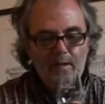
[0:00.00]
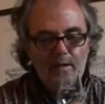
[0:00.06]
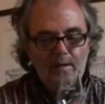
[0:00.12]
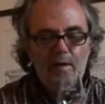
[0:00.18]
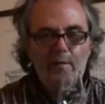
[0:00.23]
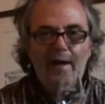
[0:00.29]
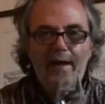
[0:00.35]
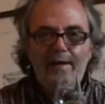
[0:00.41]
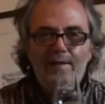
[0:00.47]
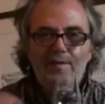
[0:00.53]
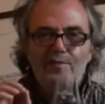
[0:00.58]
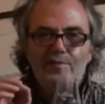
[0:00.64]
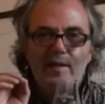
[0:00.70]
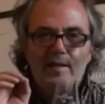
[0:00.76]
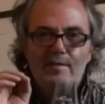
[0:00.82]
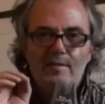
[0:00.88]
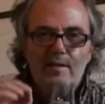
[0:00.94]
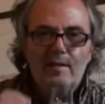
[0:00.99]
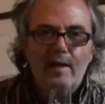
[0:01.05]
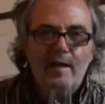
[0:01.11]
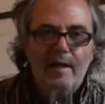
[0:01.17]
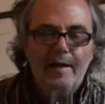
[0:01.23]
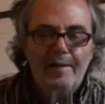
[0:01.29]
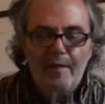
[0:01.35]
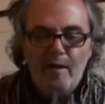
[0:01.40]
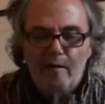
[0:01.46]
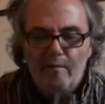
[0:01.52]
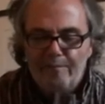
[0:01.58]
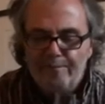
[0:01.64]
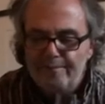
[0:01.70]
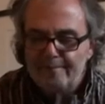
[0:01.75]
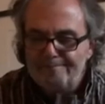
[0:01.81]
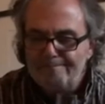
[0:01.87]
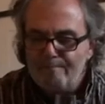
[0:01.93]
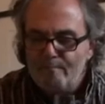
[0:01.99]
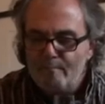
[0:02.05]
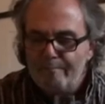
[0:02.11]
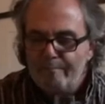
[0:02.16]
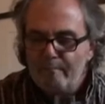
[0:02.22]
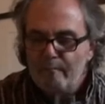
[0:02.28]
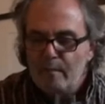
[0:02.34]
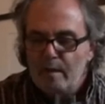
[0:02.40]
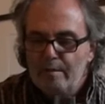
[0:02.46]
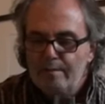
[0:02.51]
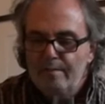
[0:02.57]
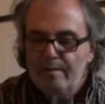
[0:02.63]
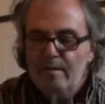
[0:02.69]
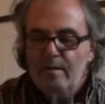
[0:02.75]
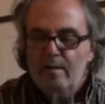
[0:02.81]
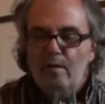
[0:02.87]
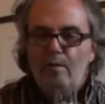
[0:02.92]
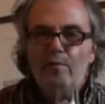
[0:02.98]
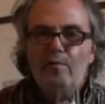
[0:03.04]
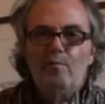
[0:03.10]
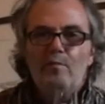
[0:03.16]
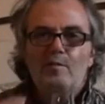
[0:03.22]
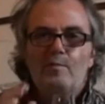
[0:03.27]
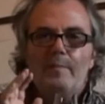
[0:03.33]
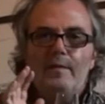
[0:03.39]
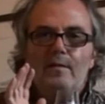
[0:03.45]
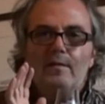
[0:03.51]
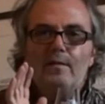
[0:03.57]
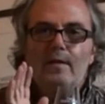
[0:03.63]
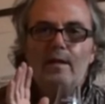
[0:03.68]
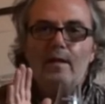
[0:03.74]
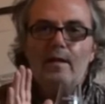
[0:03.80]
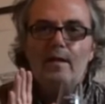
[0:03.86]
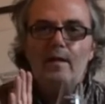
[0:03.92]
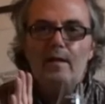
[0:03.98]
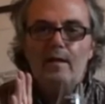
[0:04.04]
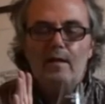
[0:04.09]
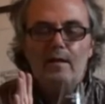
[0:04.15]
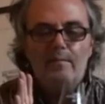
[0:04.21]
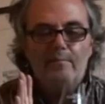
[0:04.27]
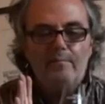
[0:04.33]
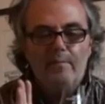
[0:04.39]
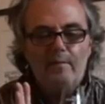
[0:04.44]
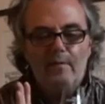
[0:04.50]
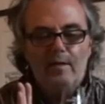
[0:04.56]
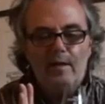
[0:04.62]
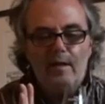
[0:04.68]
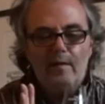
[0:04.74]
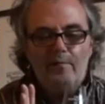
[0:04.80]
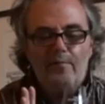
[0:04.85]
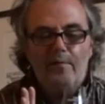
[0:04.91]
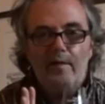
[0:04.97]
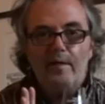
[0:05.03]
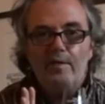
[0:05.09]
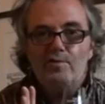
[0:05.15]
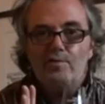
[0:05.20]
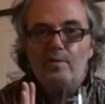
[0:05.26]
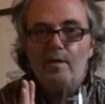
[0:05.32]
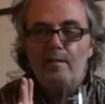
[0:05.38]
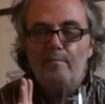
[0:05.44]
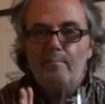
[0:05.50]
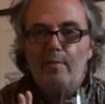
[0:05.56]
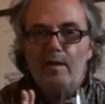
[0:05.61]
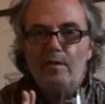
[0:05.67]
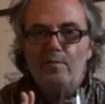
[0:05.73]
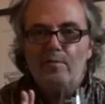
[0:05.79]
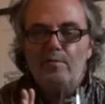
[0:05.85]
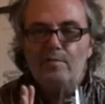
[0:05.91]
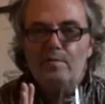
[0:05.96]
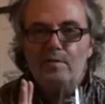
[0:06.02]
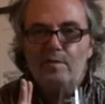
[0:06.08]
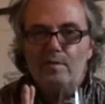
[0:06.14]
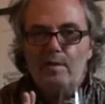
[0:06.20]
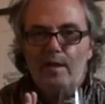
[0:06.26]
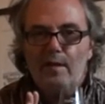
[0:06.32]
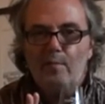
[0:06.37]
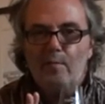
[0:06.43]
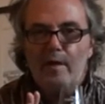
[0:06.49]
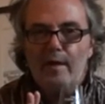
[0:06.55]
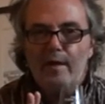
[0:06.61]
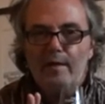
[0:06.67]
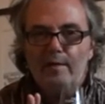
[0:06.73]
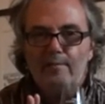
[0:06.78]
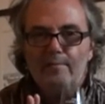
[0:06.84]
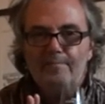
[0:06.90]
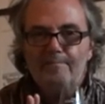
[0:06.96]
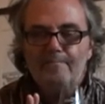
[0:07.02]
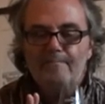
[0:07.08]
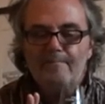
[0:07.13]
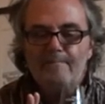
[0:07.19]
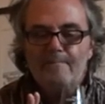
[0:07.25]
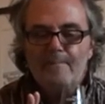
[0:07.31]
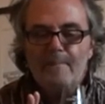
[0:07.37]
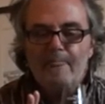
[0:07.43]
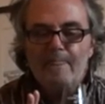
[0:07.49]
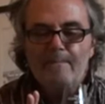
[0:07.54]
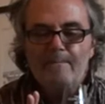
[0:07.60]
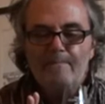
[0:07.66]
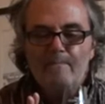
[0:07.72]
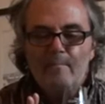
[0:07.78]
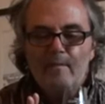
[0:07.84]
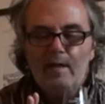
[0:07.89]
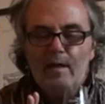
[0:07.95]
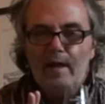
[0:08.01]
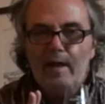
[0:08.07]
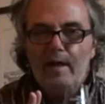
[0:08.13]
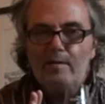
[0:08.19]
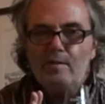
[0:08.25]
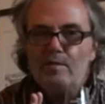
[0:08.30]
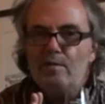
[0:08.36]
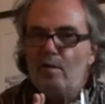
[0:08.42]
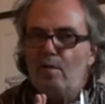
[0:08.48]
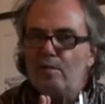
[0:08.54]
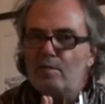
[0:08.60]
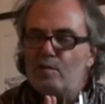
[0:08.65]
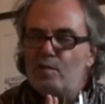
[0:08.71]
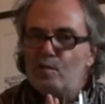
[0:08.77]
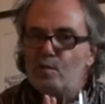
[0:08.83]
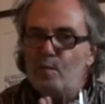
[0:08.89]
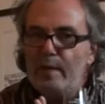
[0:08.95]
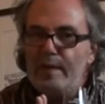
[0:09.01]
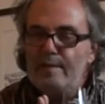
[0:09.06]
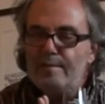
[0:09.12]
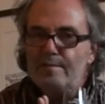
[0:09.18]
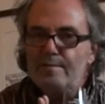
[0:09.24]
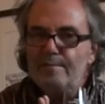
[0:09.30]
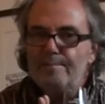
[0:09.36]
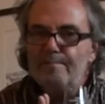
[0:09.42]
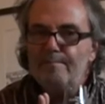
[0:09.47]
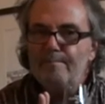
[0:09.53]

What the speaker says: Now, interestingly enough, although it's been finished in Banyuls dessert wine, it's not sweet.